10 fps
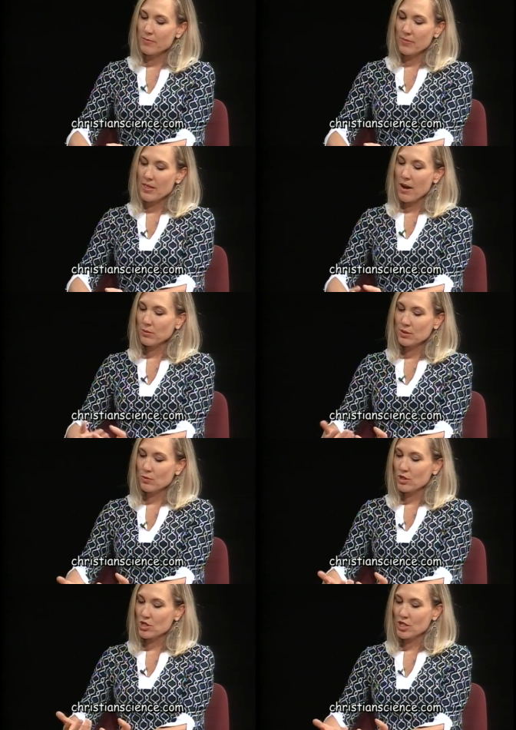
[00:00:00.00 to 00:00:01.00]
That was
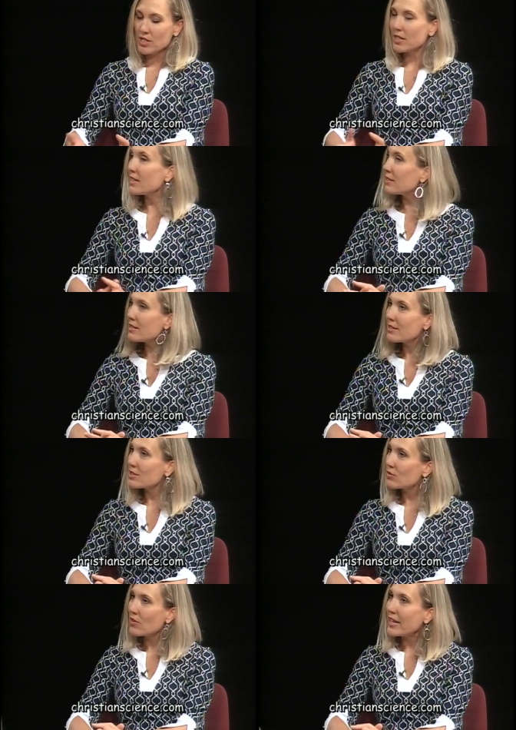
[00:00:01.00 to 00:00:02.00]
what she did
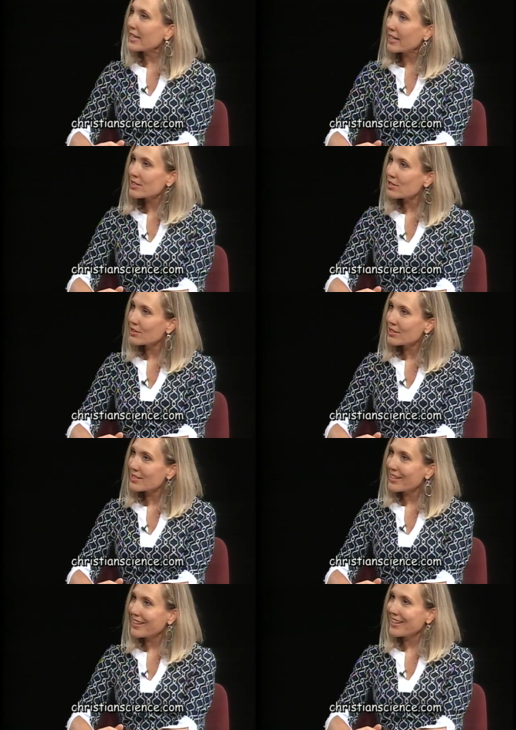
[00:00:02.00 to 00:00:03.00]
to find answers,
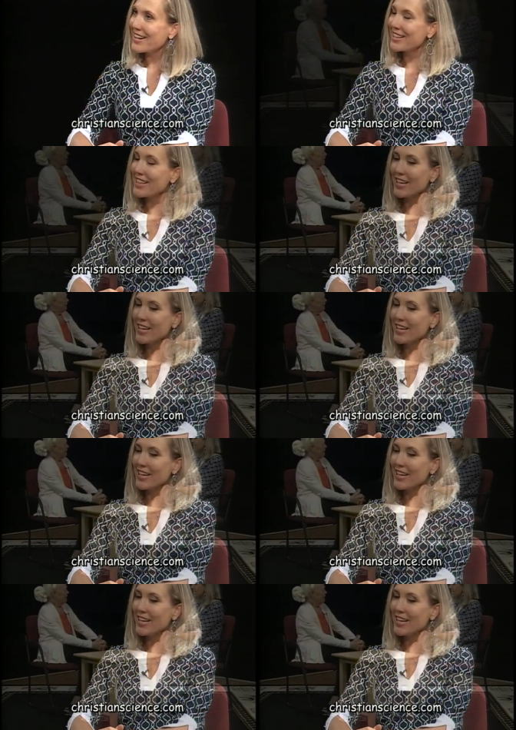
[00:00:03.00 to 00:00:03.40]
and I think